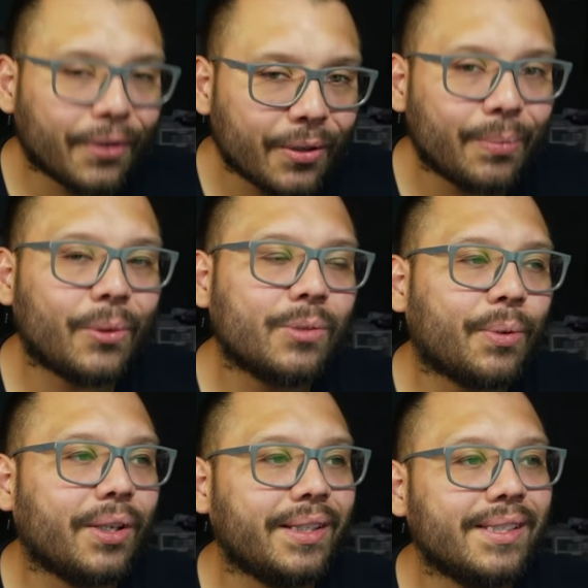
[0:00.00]
For the most
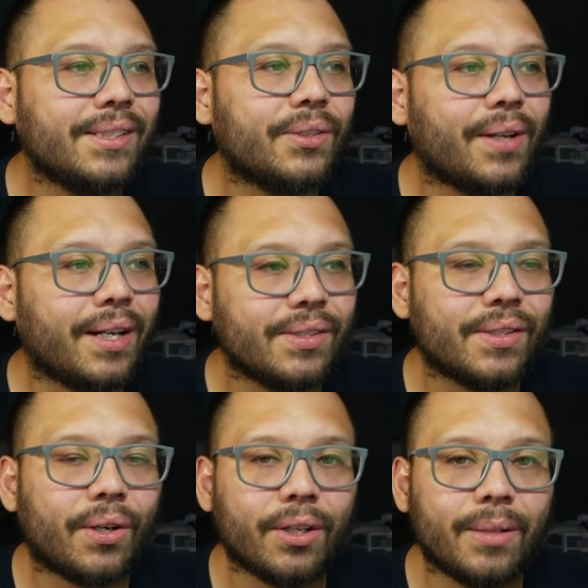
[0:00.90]
part, these interactions
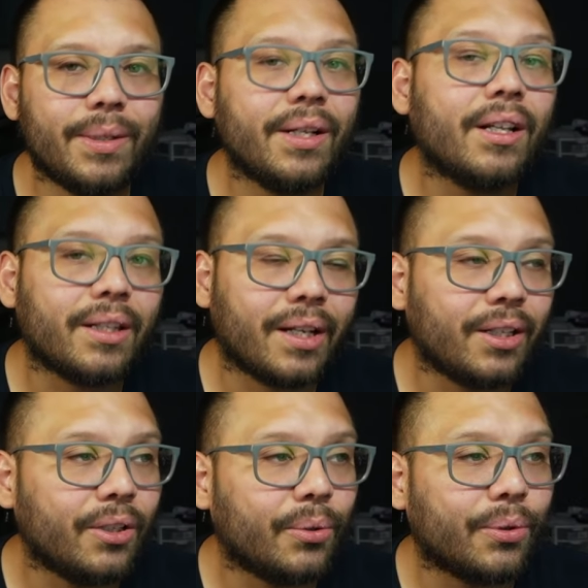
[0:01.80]
are going to be a
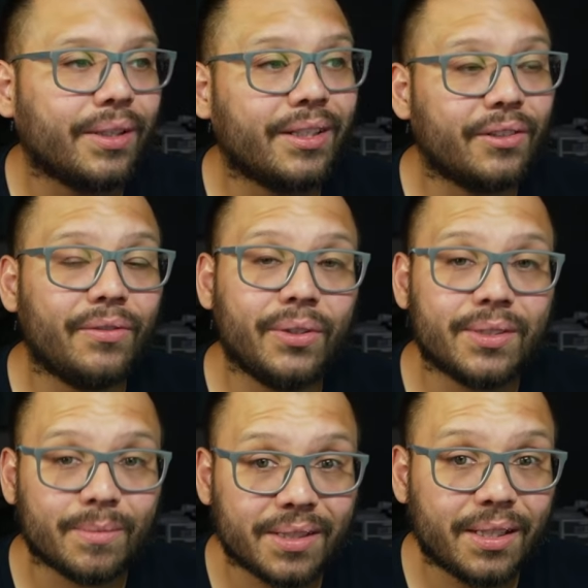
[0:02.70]
lot lower than the
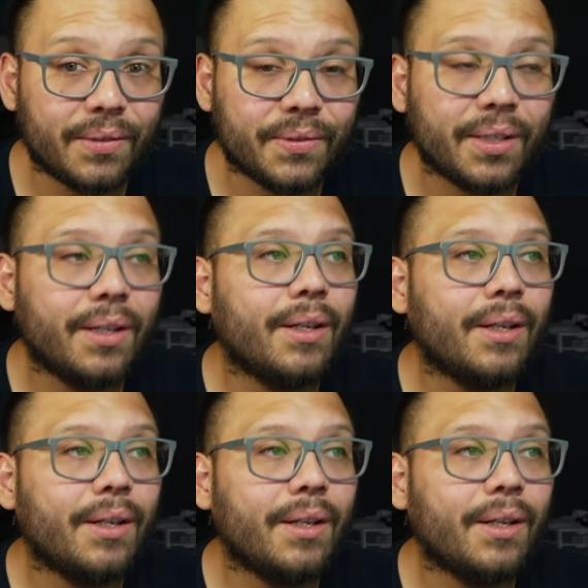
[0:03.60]
views themselves,